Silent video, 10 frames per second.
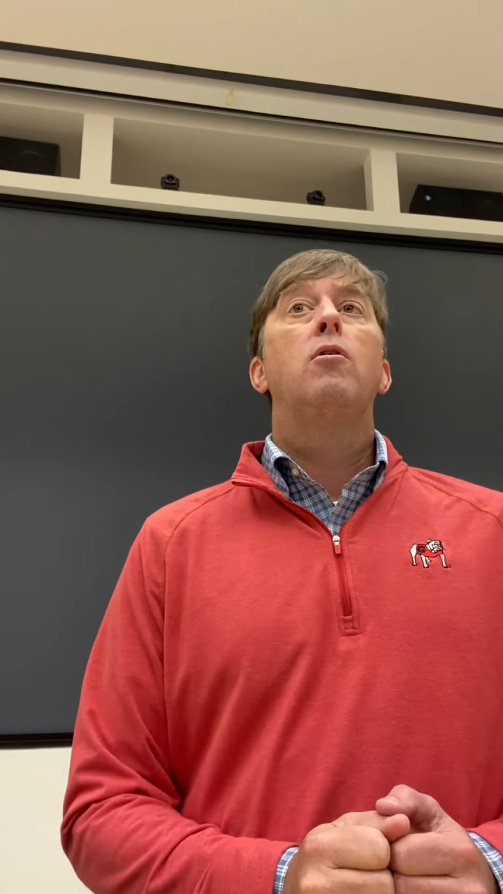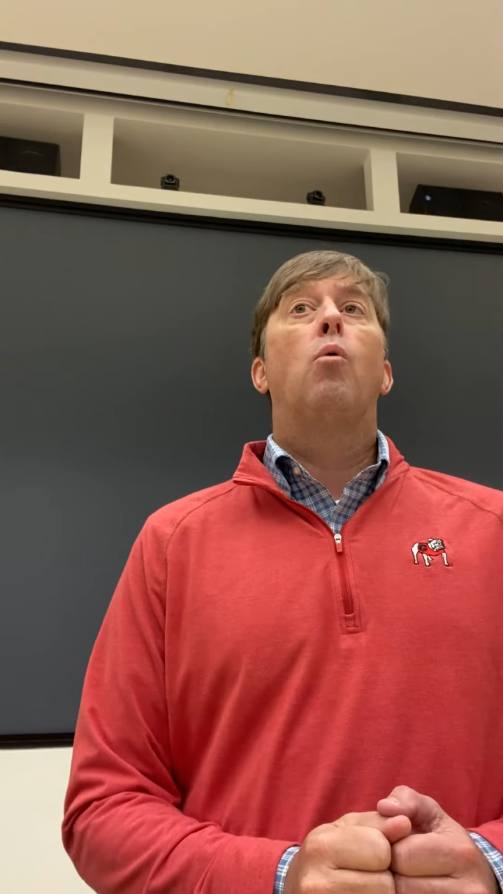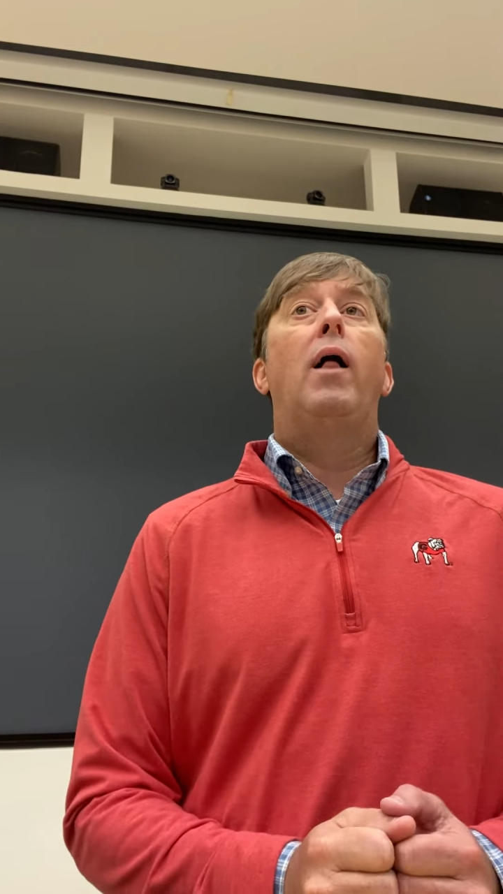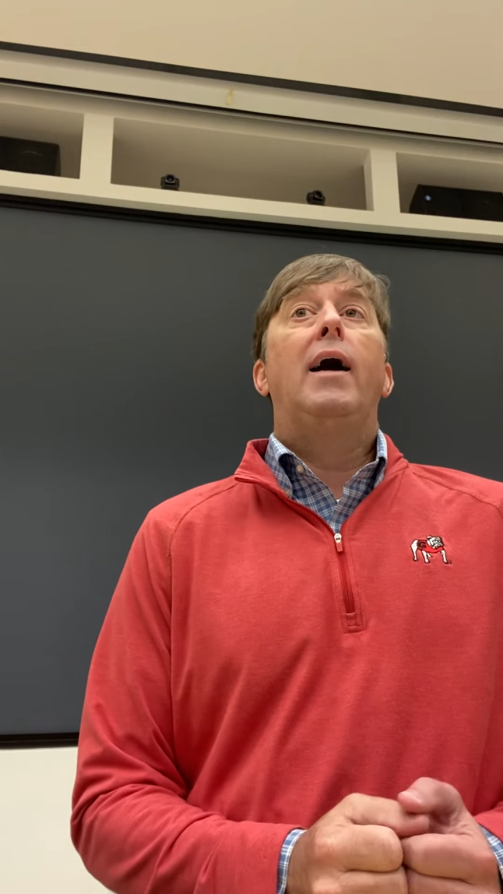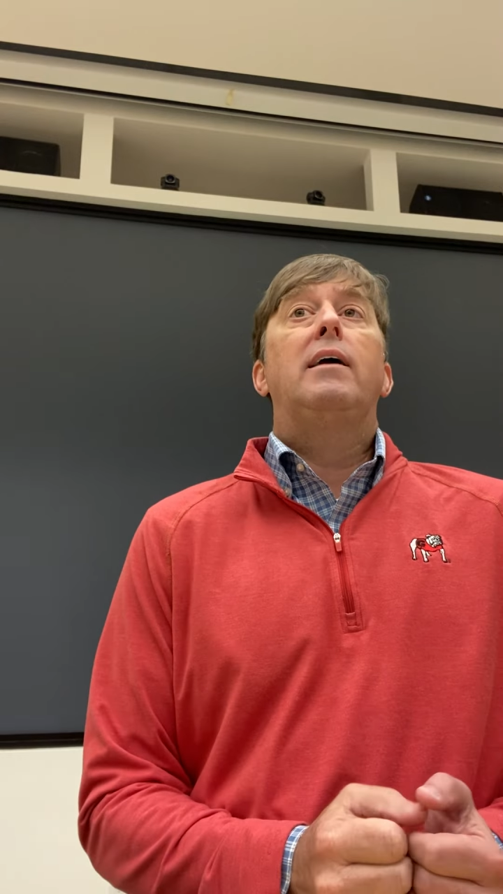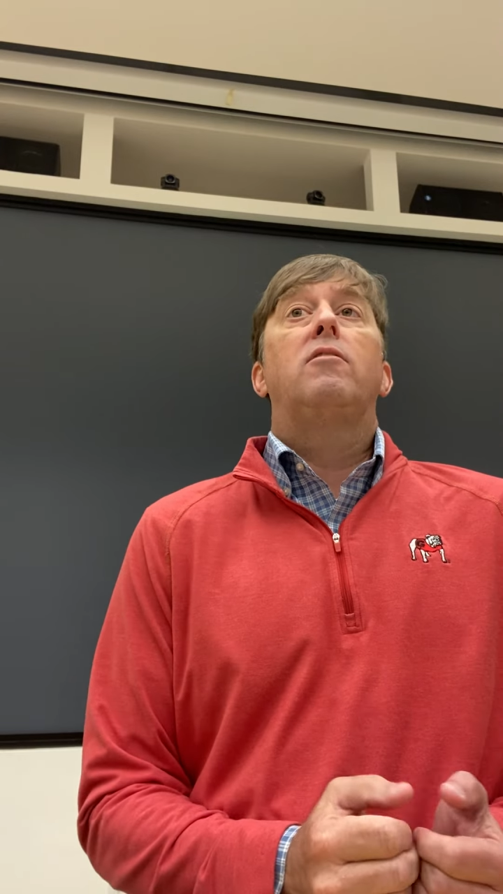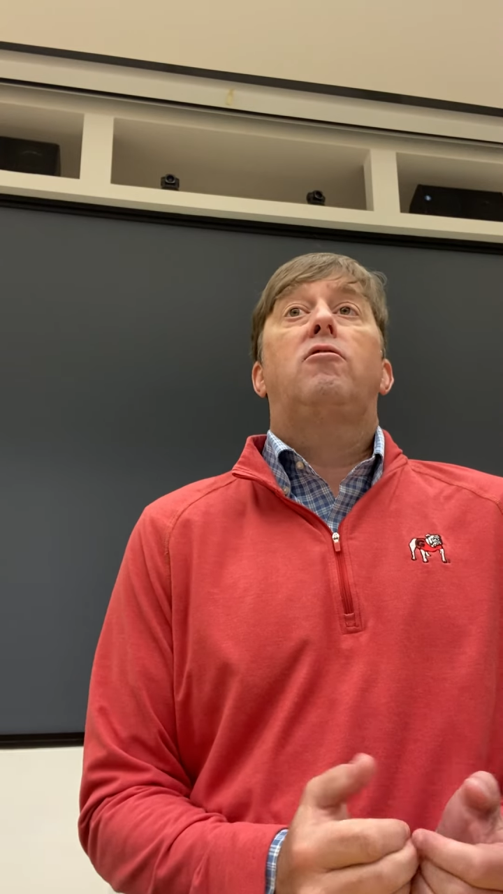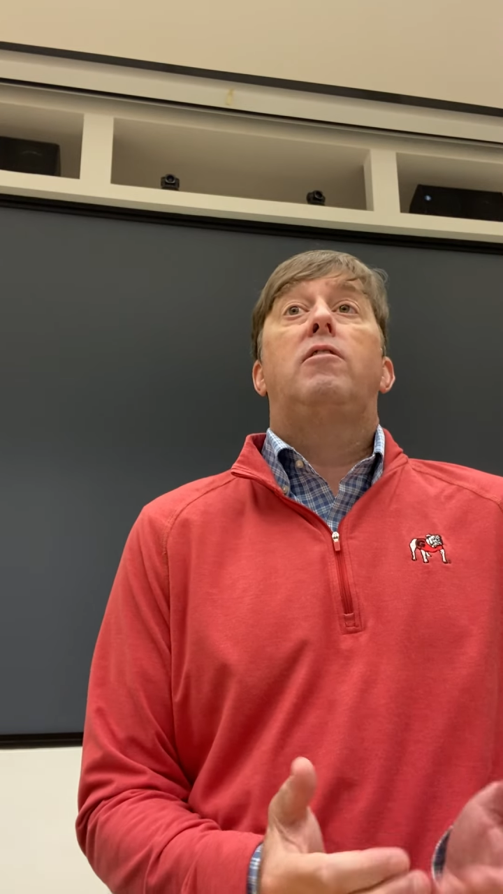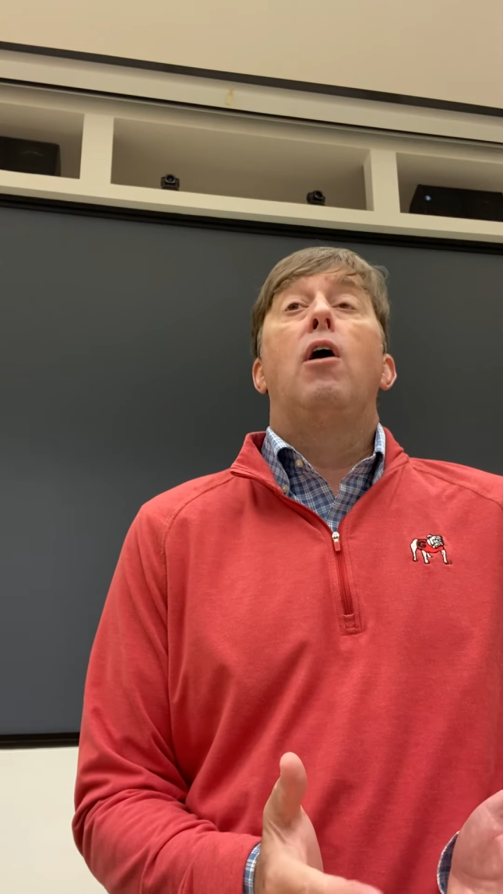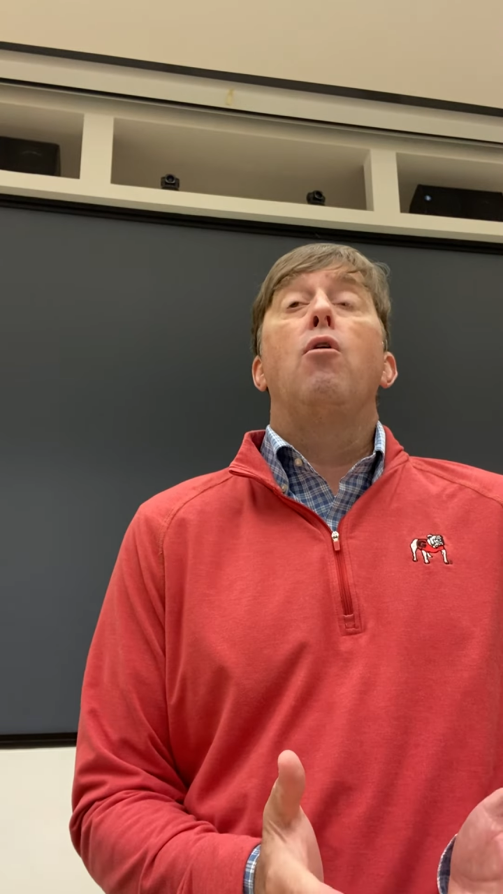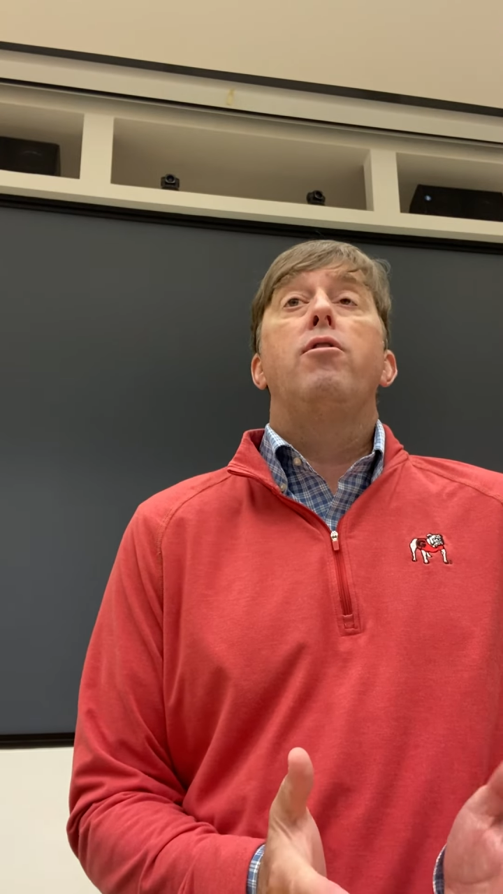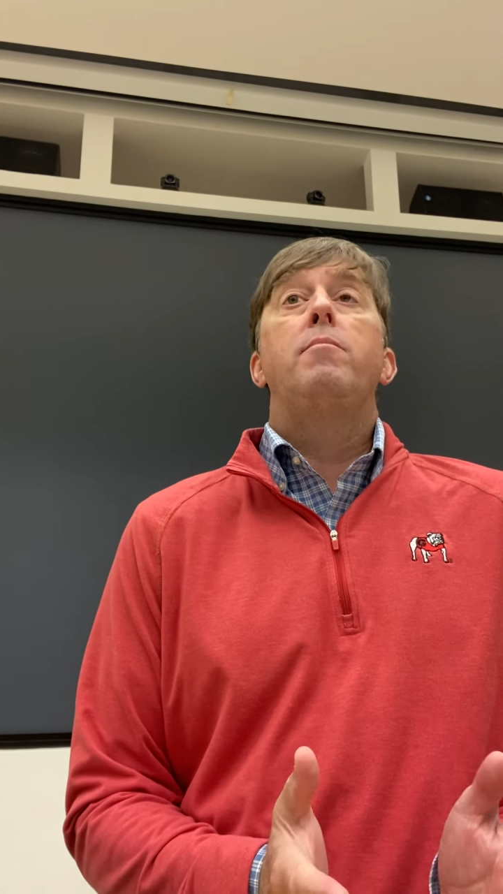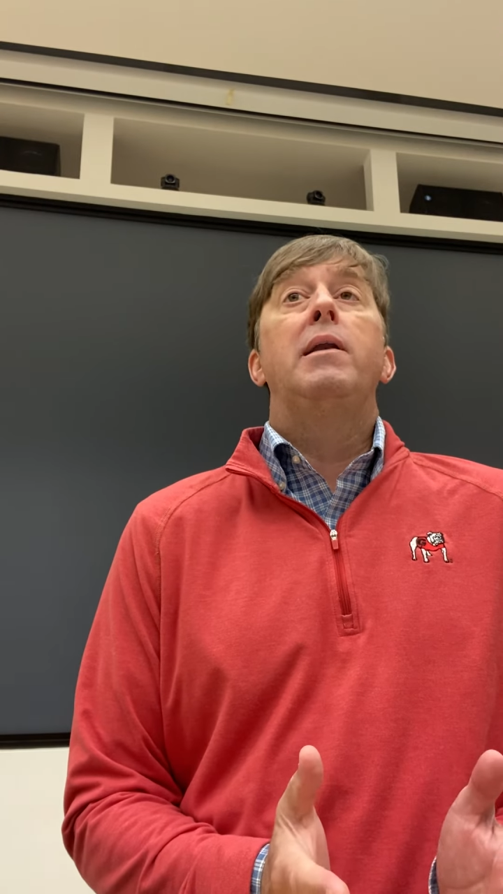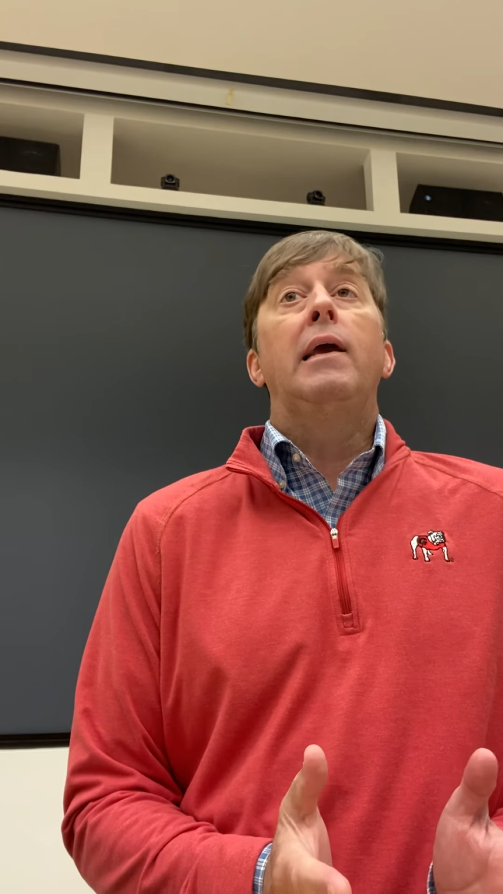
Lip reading: Well, I can sell them an